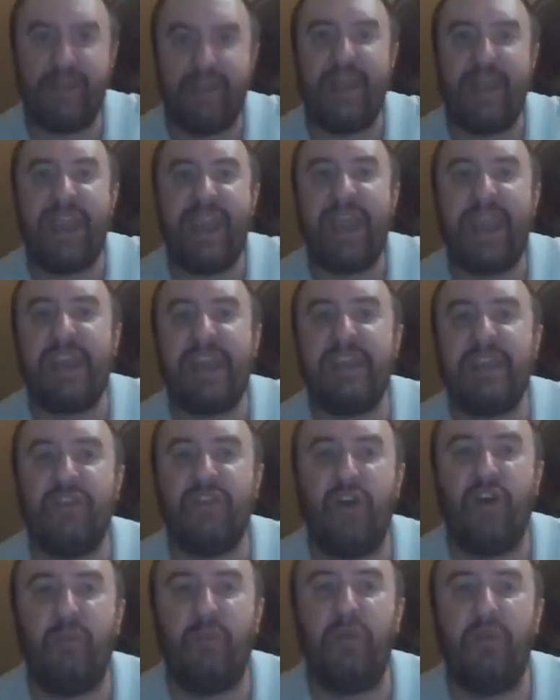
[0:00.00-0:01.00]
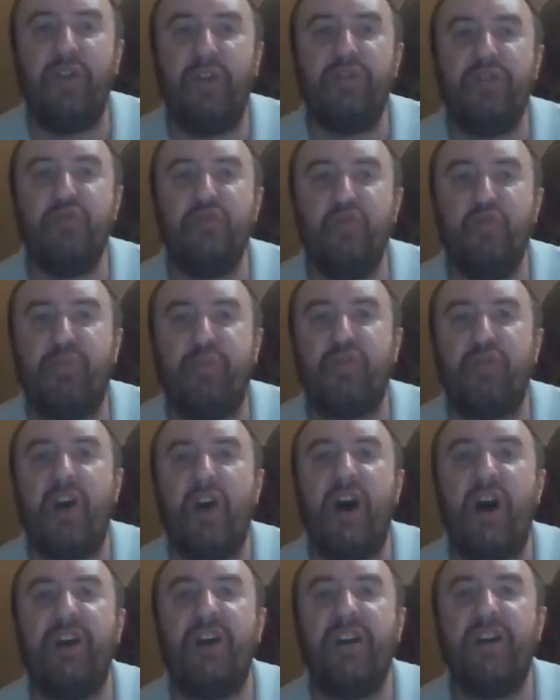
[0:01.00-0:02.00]
AEW
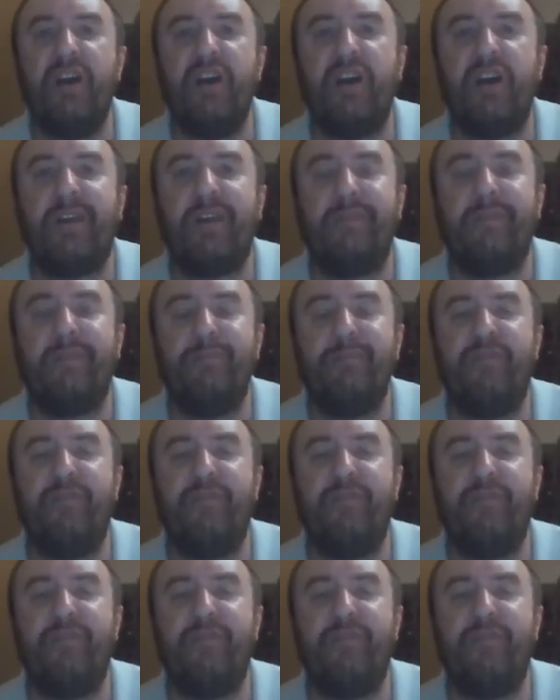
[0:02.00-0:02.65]
product